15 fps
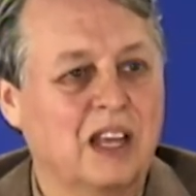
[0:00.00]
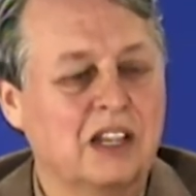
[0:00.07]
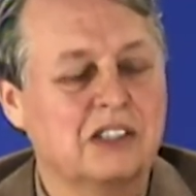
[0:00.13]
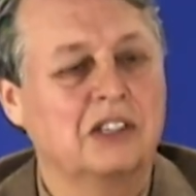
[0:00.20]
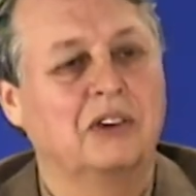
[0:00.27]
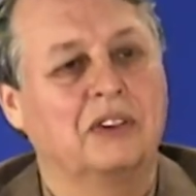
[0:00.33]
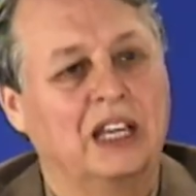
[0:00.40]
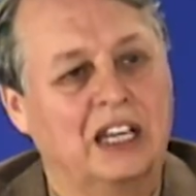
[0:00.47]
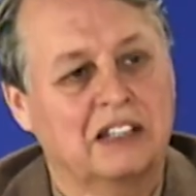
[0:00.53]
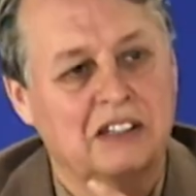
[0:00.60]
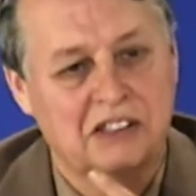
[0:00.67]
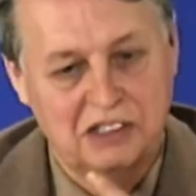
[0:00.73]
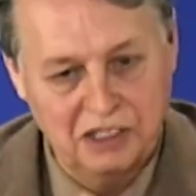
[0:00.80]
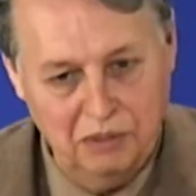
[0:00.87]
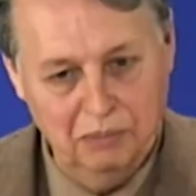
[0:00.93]
so that
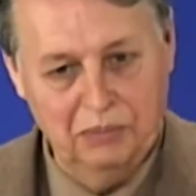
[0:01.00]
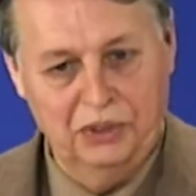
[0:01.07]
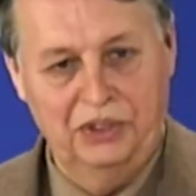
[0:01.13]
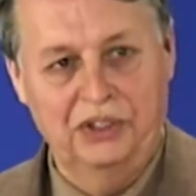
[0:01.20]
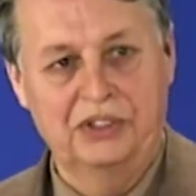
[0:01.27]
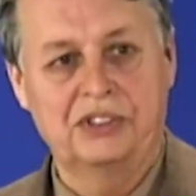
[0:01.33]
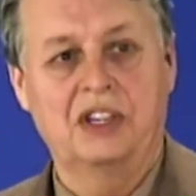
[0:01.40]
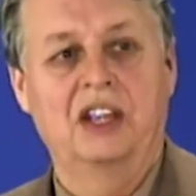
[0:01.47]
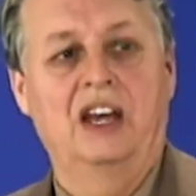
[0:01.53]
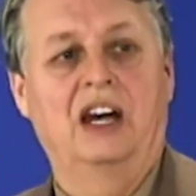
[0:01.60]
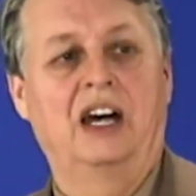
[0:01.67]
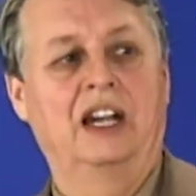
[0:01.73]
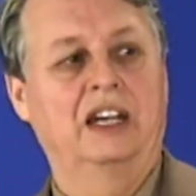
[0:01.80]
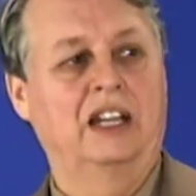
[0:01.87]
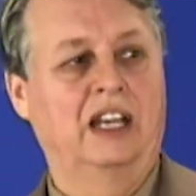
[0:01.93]
symbols
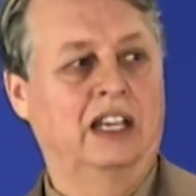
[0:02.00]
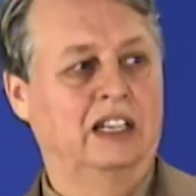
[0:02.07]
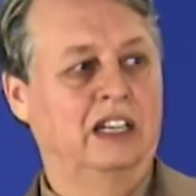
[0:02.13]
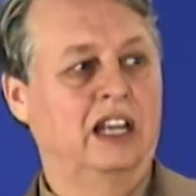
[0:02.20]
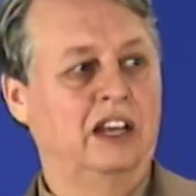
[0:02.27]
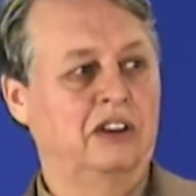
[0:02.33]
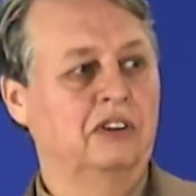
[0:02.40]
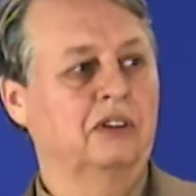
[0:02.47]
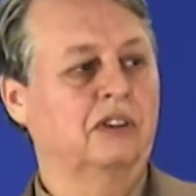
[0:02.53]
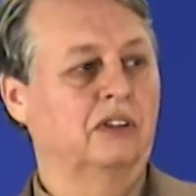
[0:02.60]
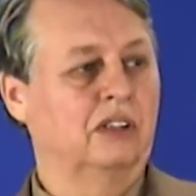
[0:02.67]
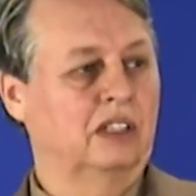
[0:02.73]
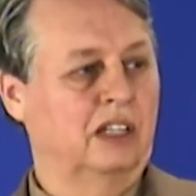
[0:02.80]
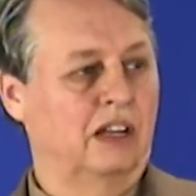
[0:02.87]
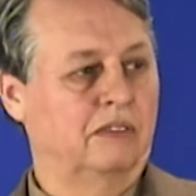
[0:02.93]
on an
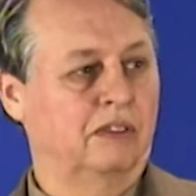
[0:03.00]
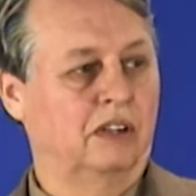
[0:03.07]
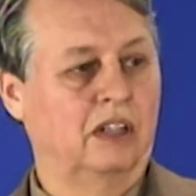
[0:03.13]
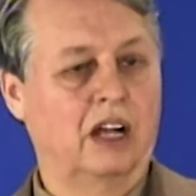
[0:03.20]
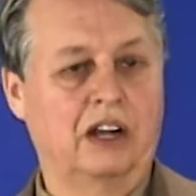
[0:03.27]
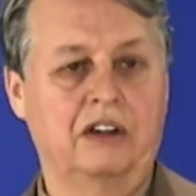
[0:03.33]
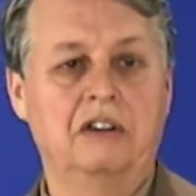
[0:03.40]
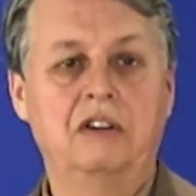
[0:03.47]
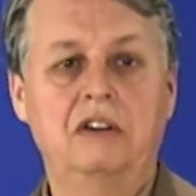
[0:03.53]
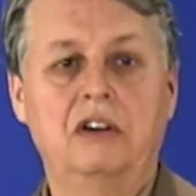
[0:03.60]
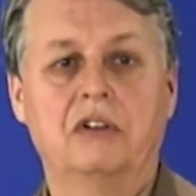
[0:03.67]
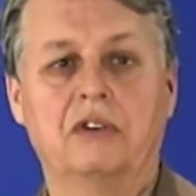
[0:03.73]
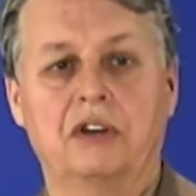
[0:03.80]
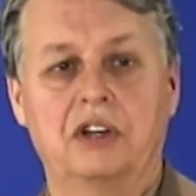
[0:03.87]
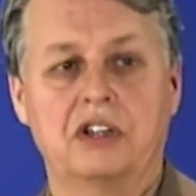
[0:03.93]
integral level are
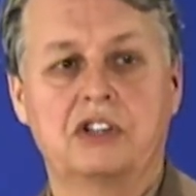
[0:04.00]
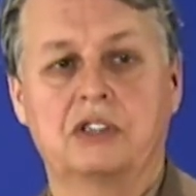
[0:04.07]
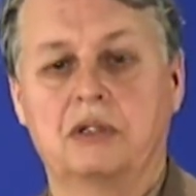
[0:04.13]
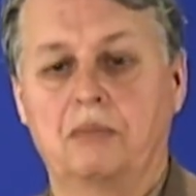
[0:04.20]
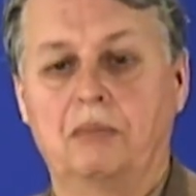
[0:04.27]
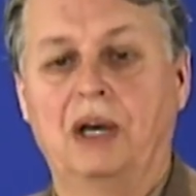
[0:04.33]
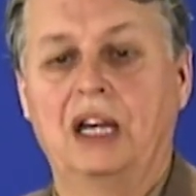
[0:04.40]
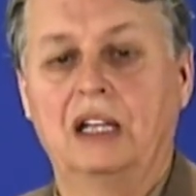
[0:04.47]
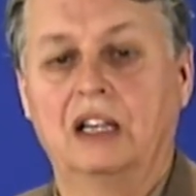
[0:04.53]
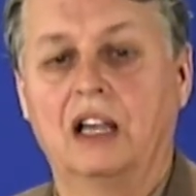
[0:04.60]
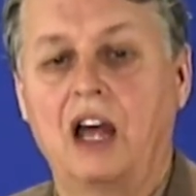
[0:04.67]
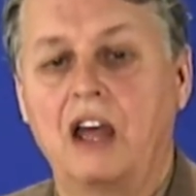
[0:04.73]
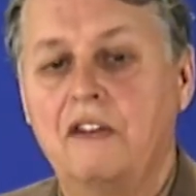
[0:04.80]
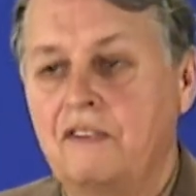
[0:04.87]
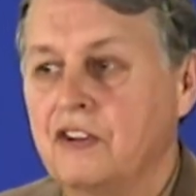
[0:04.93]
nourished by
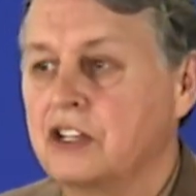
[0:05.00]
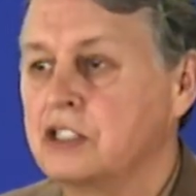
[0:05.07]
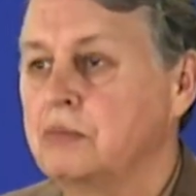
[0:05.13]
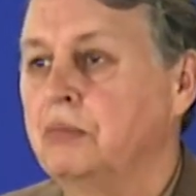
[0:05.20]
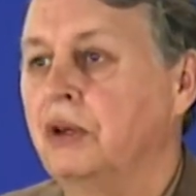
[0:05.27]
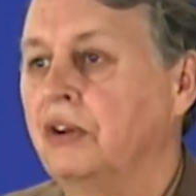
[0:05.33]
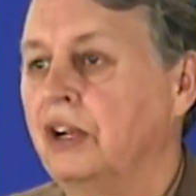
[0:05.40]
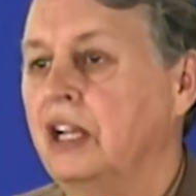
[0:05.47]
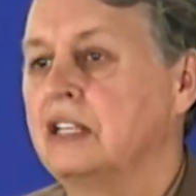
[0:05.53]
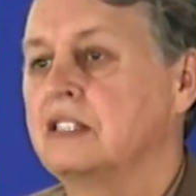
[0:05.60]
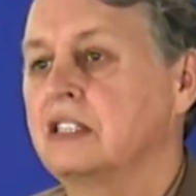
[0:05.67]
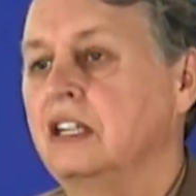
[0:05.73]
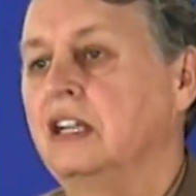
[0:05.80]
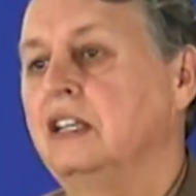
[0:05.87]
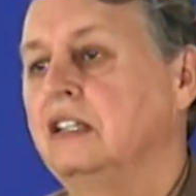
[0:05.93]
life
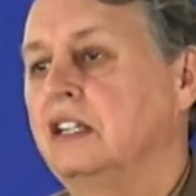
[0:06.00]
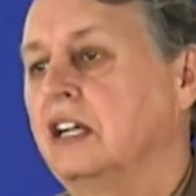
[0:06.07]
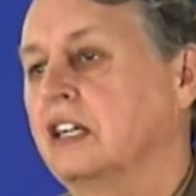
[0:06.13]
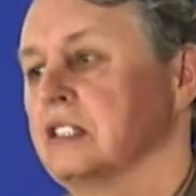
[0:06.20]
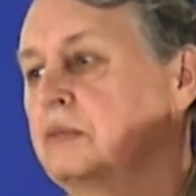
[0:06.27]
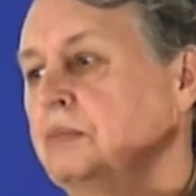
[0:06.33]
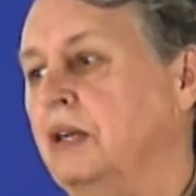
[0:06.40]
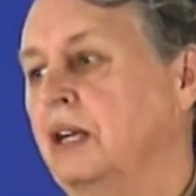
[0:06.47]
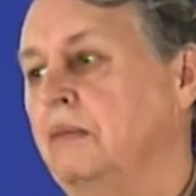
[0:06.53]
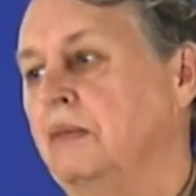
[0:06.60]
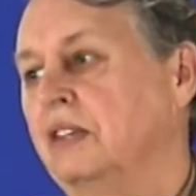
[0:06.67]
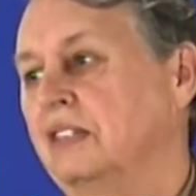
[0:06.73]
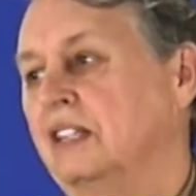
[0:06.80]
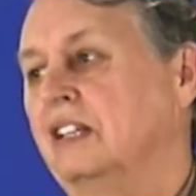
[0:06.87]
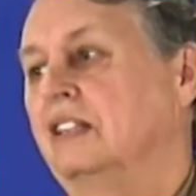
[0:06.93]
experience indexed by
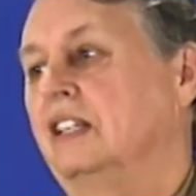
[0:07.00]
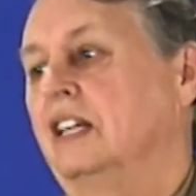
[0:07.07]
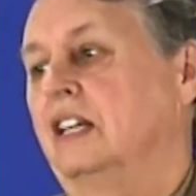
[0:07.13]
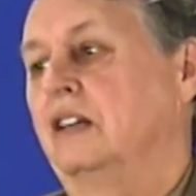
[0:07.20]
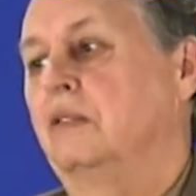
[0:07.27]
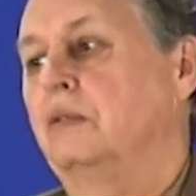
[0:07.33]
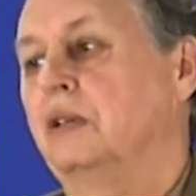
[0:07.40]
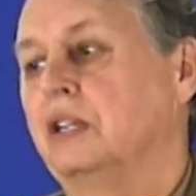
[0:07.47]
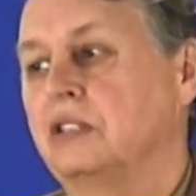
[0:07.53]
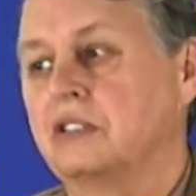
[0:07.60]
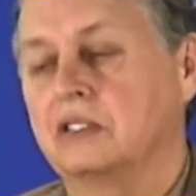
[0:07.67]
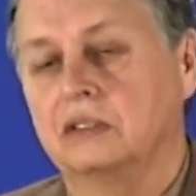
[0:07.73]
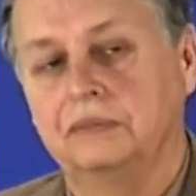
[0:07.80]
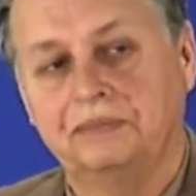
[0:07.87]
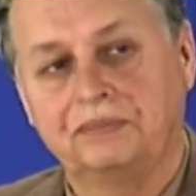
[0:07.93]
mythic language.